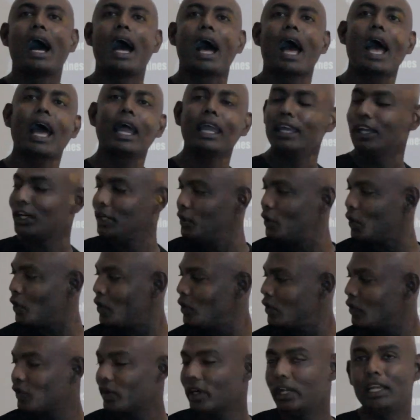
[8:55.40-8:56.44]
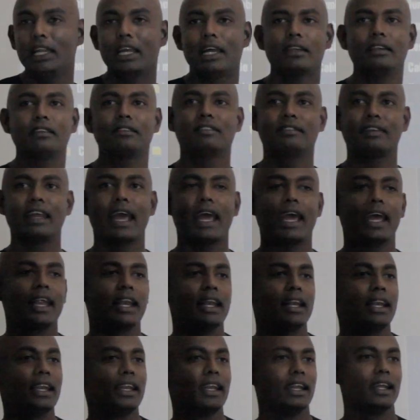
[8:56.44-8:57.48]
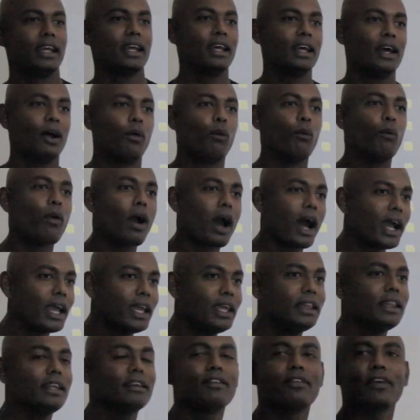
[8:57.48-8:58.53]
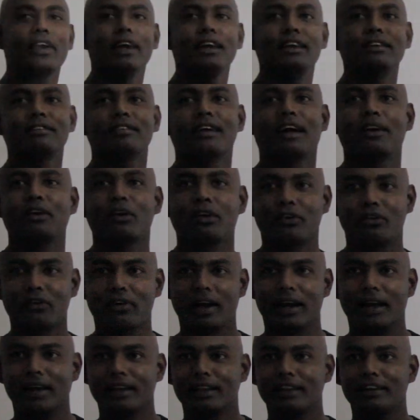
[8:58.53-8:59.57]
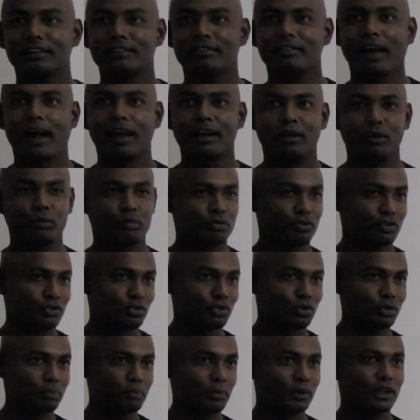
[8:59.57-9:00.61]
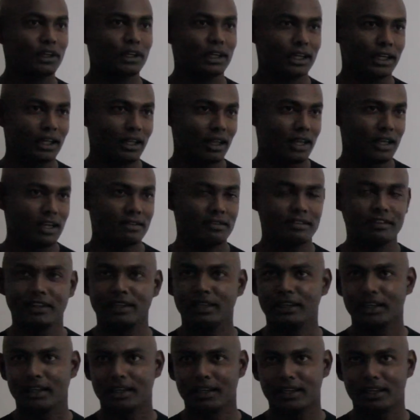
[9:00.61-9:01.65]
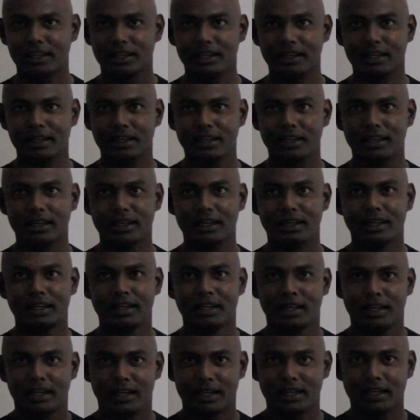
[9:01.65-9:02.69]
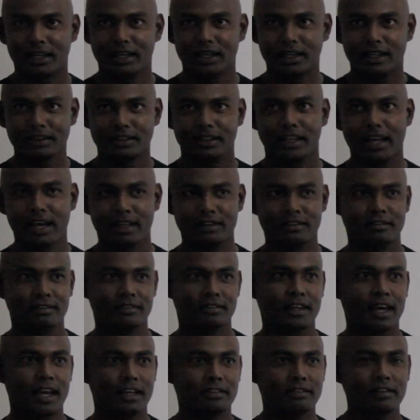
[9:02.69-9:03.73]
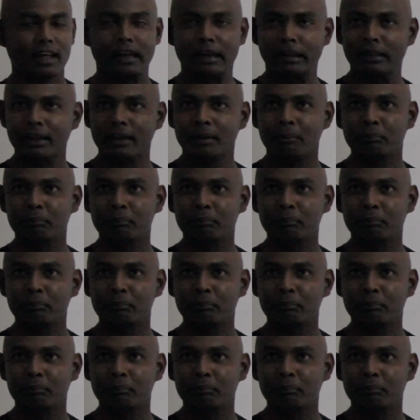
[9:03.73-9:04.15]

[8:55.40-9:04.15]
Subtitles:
I don't really understand why the trainers are not training this kind of super easy the exercise and the